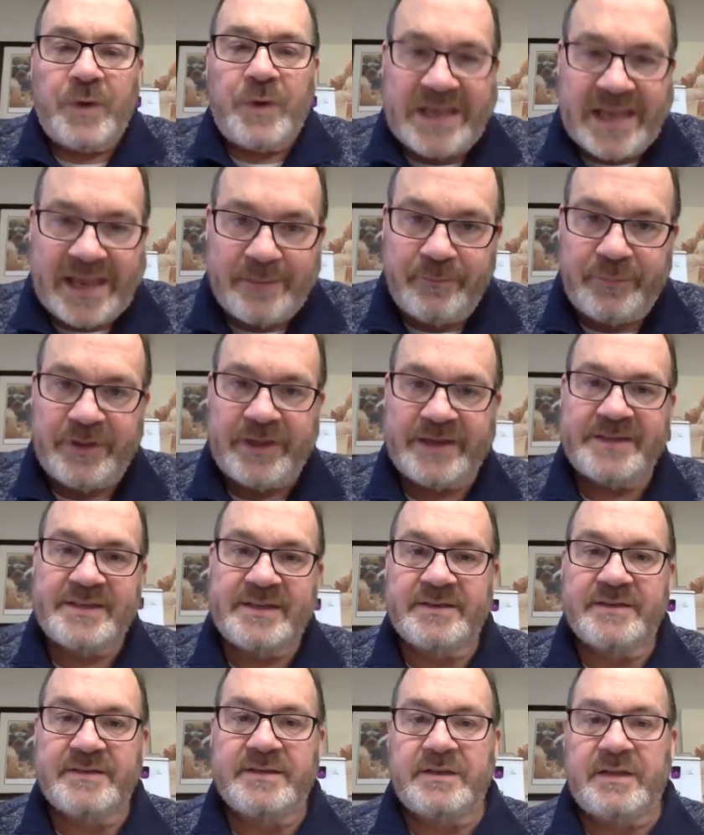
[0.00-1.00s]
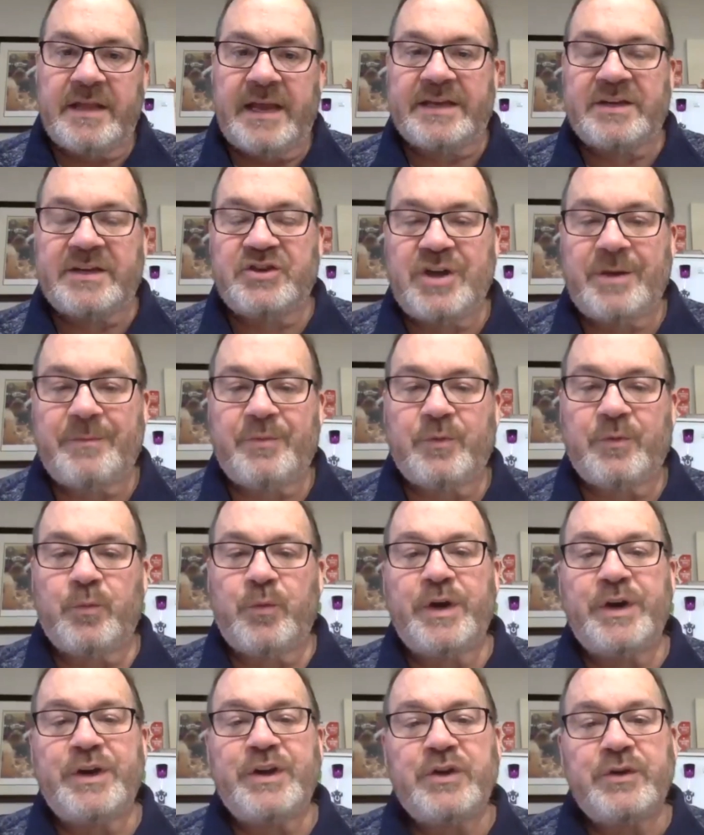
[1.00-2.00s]
can places like Shepherd,
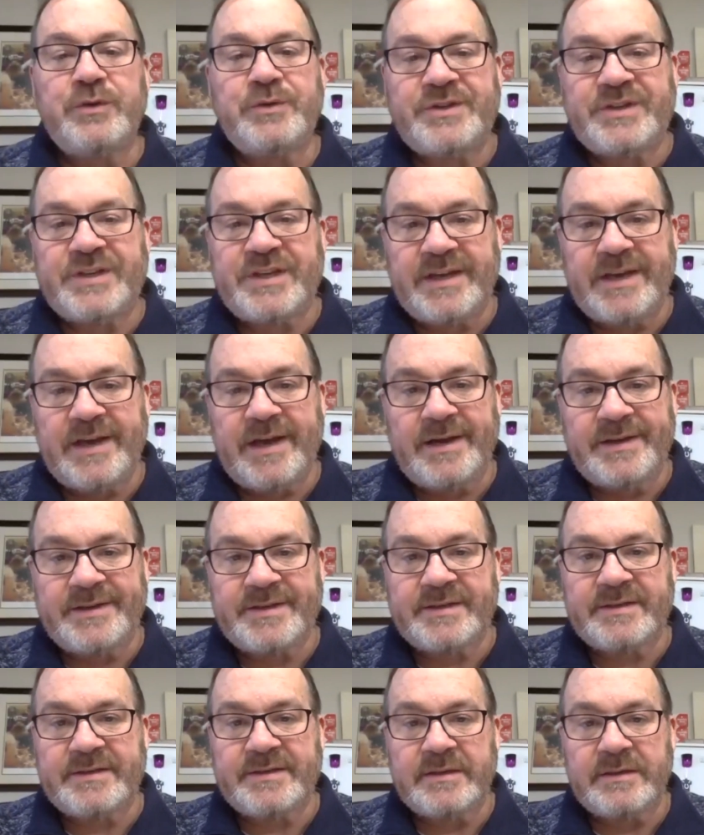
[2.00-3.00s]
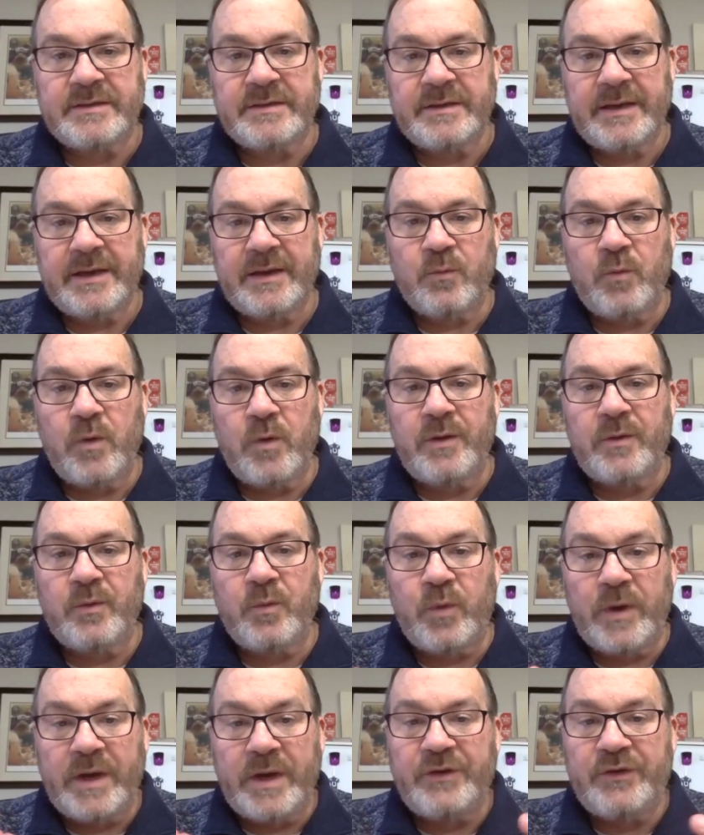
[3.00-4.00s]
where do you see us in what
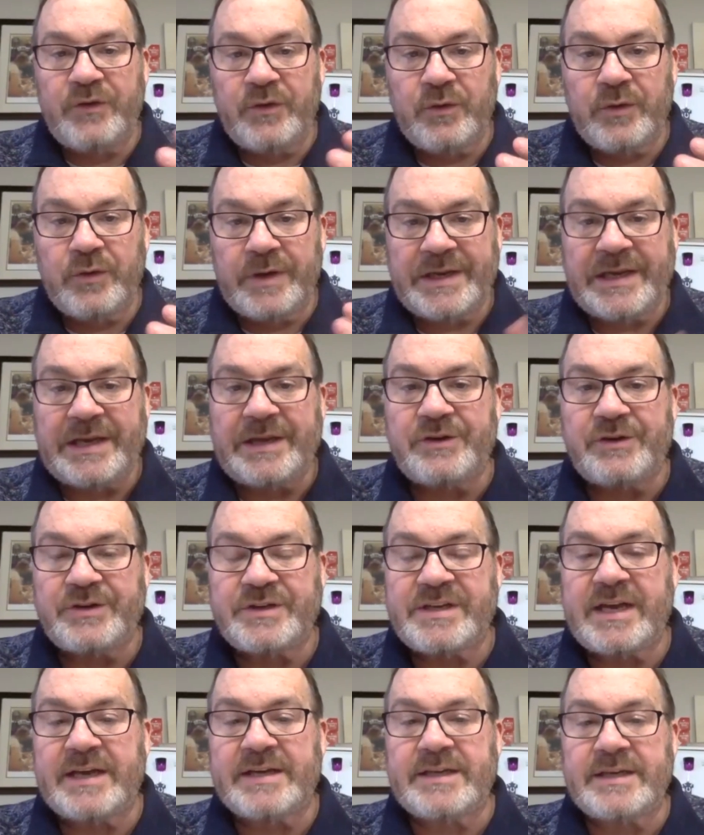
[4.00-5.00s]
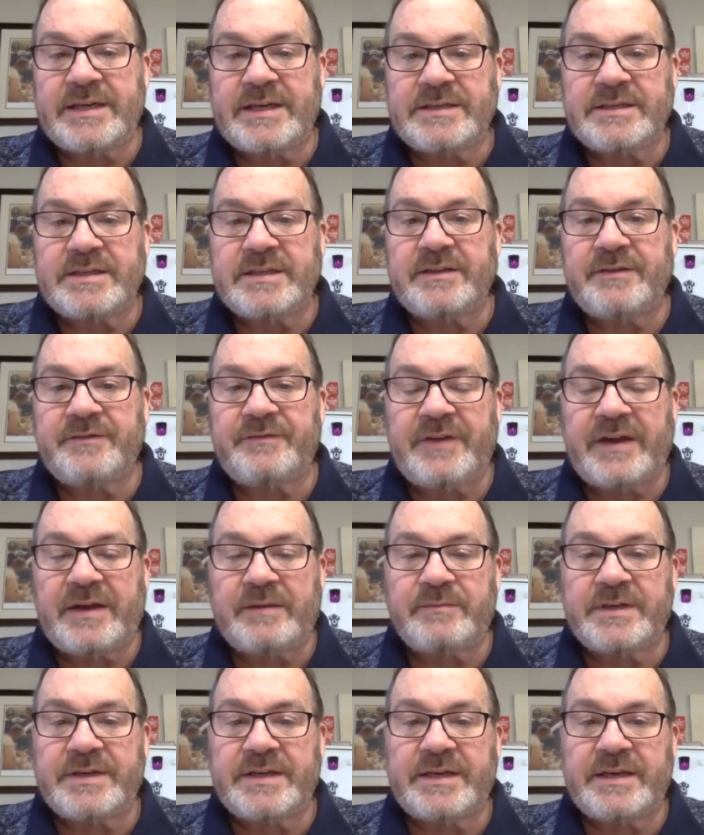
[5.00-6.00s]
we do and intersecting into the
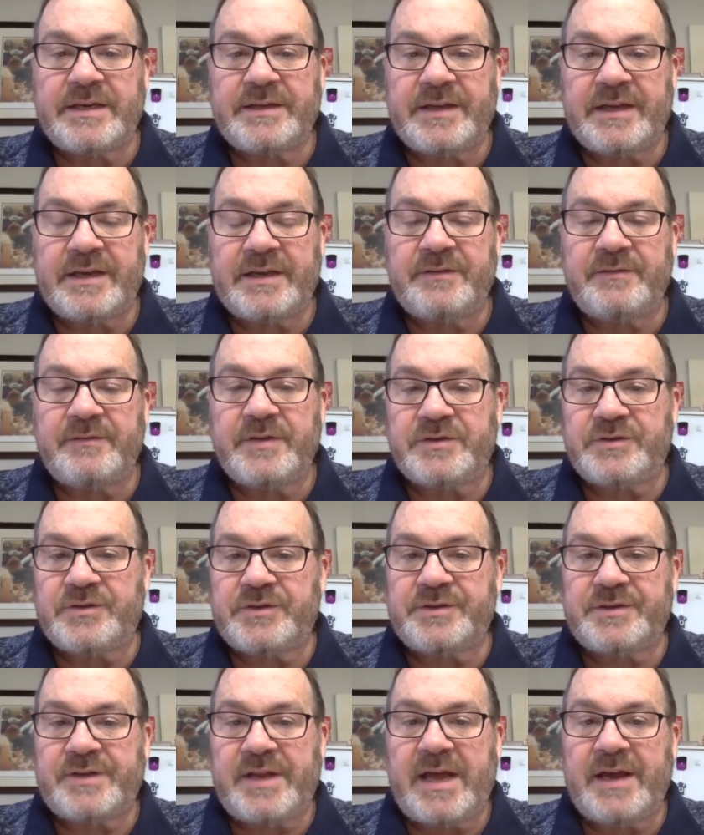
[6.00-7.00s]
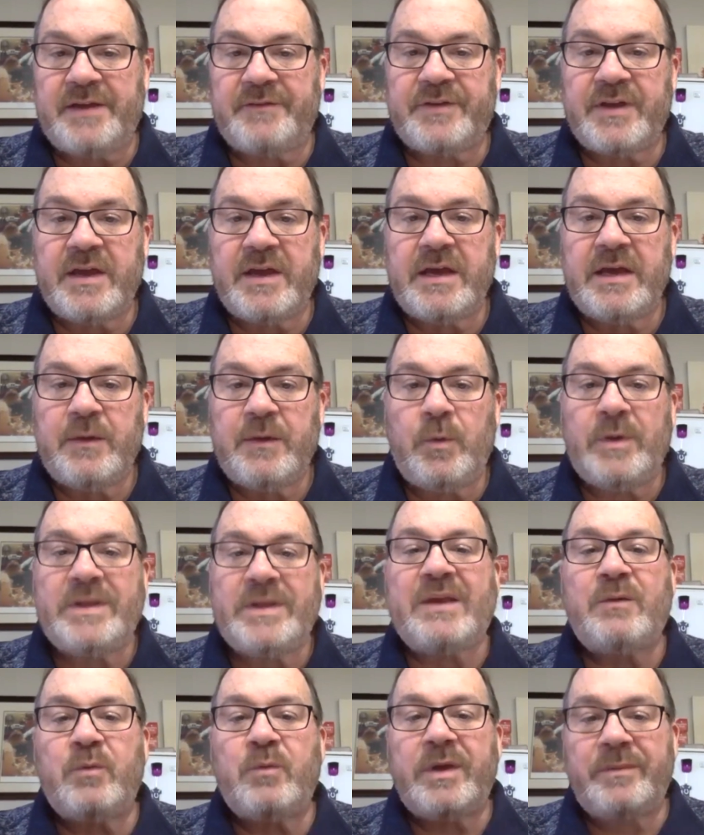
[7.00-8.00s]
family and the individual's lives? What
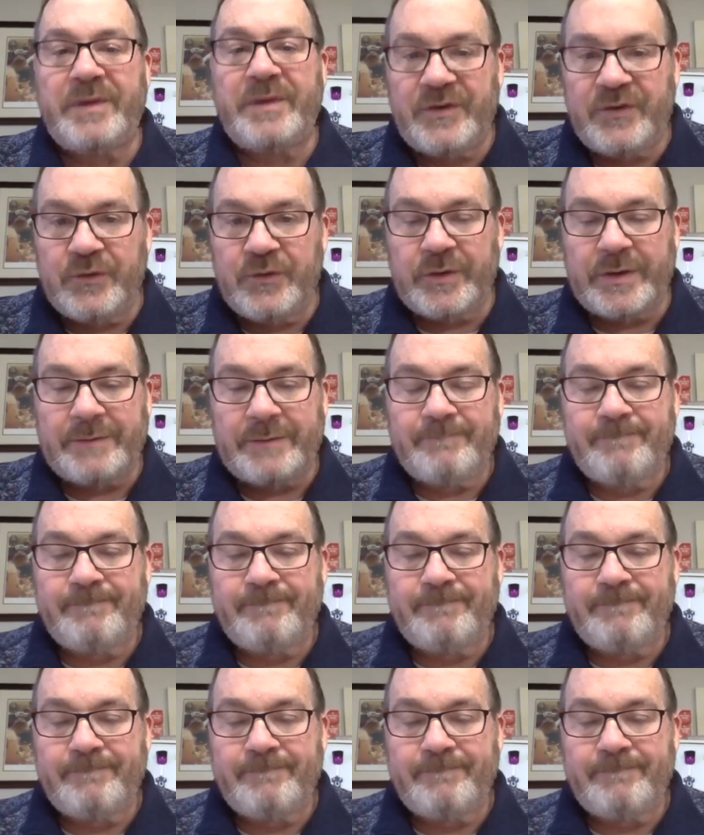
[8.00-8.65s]
can we be doing?